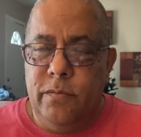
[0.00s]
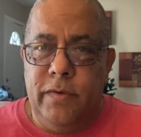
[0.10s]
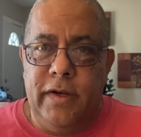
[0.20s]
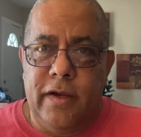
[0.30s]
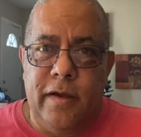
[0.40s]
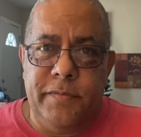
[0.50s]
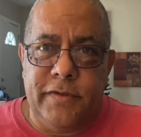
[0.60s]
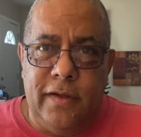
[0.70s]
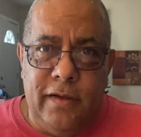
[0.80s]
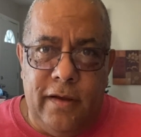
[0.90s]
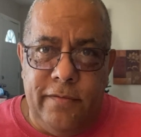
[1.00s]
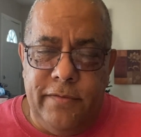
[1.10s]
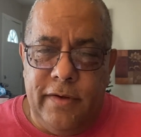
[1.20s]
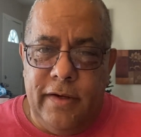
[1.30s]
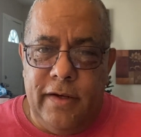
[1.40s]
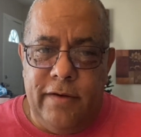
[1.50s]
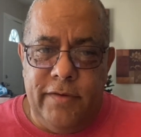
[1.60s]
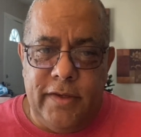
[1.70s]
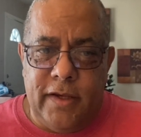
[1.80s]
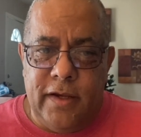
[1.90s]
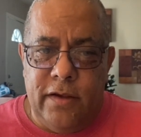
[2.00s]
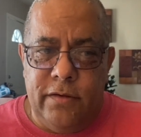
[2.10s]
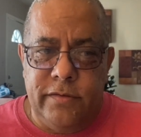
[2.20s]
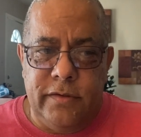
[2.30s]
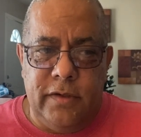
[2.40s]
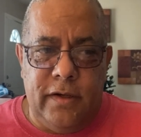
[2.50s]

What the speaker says: When it comes to love and everything else,